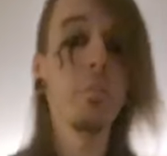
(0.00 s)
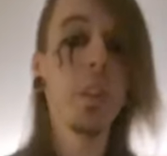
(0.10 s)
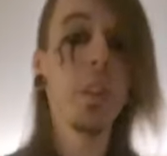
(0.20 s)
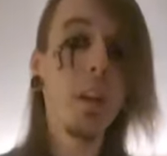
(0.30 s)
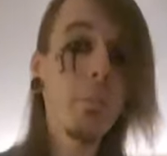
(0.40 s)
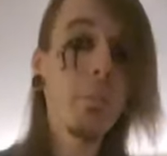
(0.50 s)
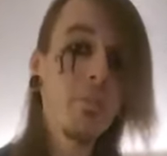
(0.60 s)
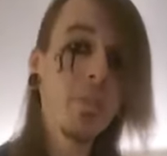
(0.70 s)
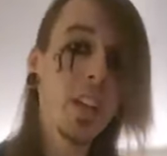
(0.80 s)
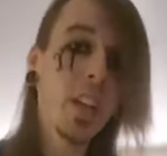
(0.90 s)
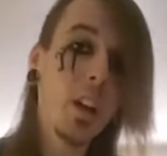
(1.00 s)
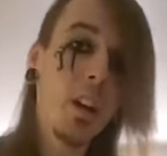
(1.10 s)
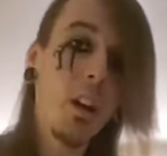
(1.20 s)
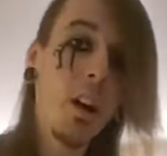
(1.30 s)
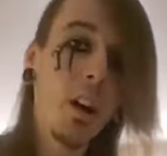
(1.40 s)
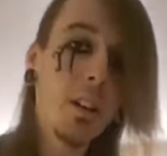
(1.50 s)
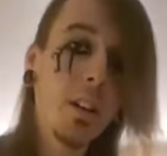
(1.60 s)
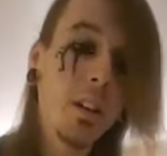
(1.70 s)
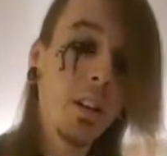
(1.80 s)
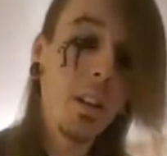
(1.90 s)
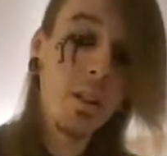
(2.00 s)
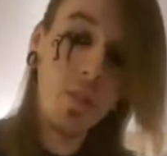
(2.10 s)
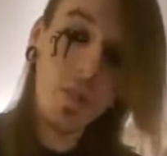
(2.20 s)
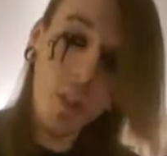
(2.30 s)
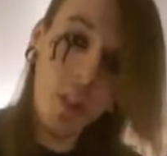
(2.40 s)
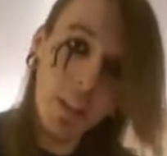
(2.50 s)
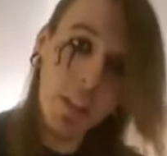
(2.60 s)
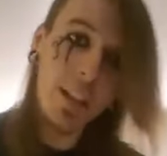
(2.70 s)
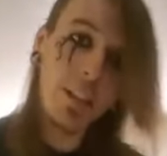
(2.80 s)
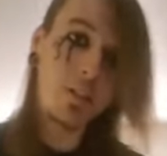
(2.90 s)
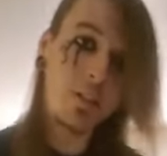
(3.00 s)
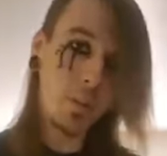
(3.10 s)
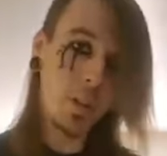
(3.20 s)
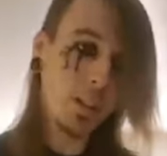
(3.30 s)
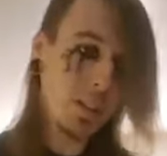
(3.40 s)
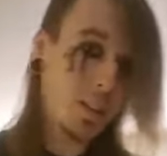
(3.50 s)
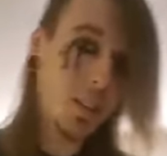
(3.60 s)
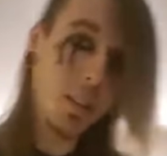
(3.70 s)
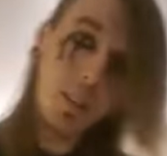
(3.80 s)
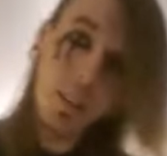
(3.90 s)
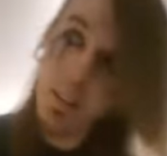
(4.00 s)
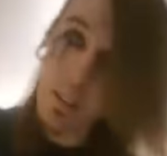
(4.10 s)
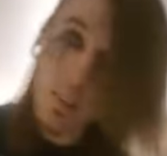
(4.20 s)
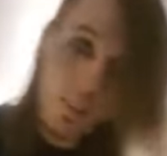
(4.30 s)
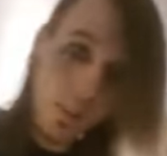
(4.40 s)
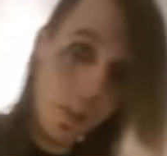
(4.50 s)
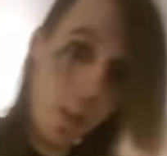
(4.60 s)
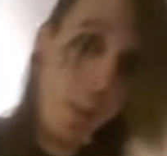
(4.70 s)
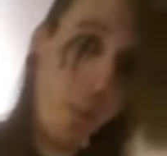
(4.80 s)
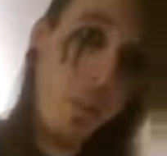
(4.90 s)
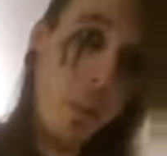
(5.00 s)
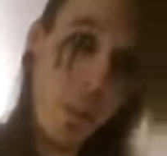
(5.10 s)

Pick up a freaking card. Start getting to work. Go.